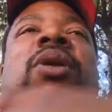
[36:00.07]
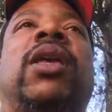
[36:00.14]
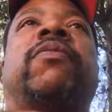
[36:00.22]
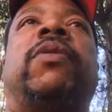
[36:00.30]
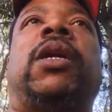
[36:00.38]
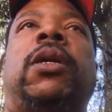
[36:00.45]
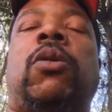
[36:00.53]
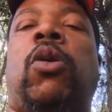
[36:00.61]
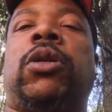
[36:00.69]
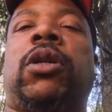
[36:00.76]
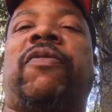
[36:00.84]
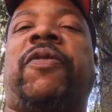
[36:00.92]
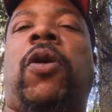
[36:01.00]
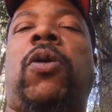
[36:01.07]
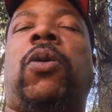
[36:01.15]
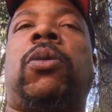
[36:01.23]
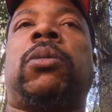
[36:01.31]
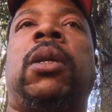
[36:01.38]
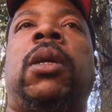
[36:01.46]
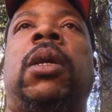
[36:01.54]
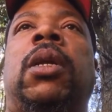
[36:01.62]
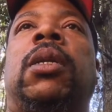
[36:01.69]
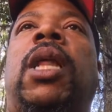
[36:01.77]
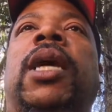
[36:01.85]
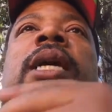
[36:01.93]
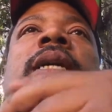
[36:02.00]
breathing on the phone
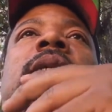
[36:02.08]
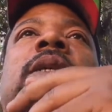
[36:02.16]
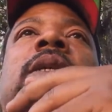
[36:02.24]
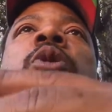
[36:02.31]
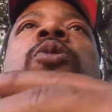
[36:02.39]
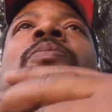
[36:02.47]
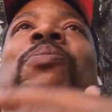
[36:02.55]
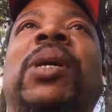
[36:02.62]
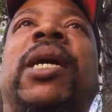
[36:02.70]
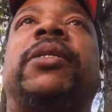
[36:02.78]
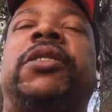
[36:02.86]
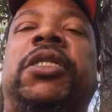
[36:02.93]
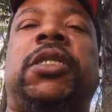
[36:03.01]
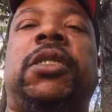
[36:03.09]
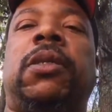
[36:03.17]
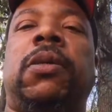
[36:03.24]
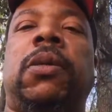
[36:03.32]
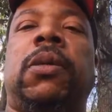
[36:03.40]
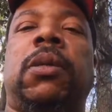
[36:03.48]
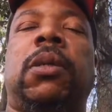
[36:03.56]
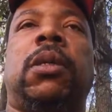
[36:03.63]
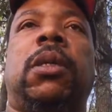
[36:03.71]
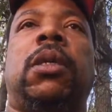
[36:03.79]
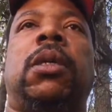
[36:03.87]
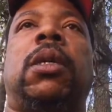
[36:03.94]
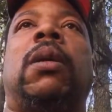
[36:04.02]
like a little bitch.
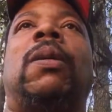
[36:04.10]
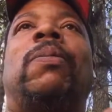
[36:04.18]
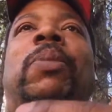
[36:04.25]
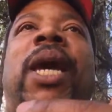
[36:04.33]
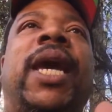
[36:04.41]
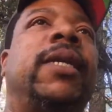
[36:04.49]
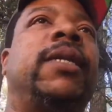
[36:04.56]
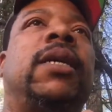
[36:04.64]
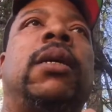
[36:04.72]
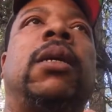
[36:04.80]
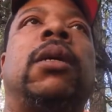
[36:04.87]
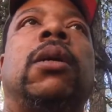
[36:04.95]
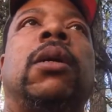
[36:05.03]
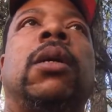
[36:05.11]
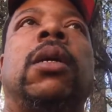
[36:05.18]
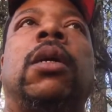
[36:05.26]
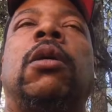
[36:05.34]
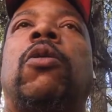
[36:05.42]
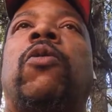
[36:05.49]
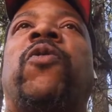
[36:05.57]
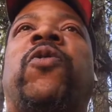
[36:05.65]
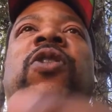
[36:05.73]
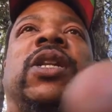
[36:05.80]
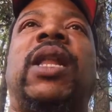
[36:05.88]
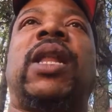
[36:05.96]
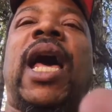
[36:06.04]
Banda
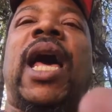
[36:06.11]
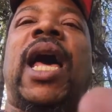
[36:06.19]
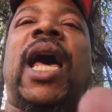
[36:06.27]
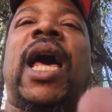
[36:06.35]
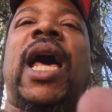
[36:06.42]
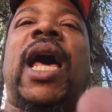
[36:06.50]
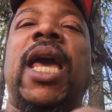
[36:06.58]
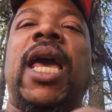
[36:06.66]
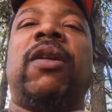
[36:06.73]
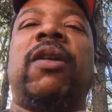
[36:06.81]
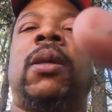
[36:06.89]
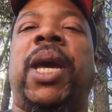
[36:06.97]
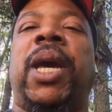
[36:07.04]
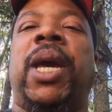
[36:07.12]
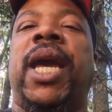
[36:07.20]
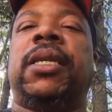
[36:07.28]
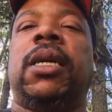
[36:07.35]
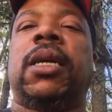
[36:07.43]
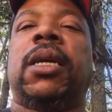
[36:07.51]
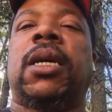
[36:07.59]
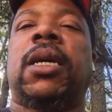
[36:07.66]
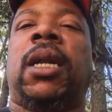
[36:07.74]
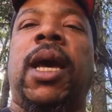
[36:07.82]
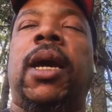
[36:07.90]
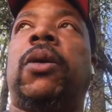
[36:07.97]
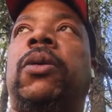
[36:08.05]
for life.
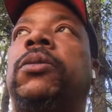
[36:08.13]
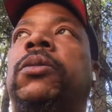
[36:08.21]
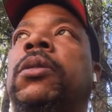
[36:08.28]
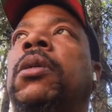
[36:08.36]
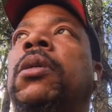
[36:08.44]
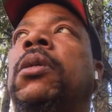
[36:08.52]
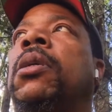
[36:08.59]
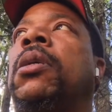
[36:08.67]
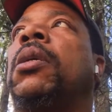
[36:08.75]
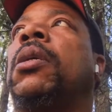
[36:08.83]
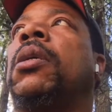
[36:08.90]
Banda clown.